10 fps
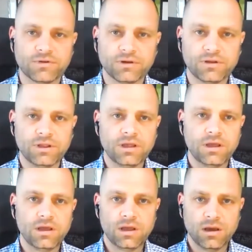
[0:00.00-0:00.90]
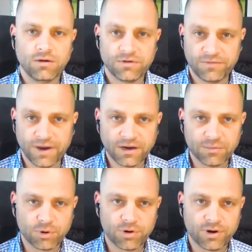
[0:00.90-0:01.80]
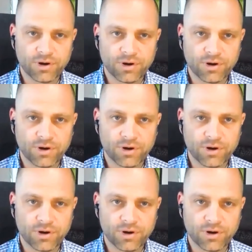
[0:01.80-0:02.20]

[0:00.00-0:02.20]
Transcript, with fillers: the of the final product.